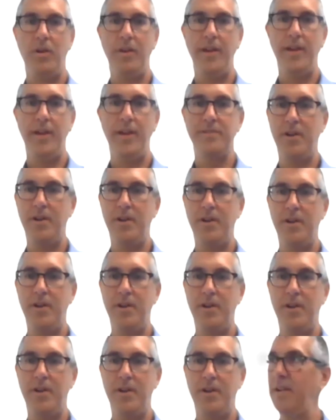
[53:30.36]
that's always
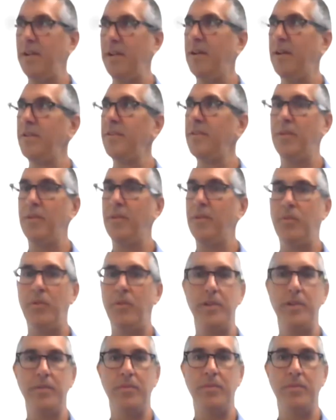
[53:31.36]
that hundred. That what do you?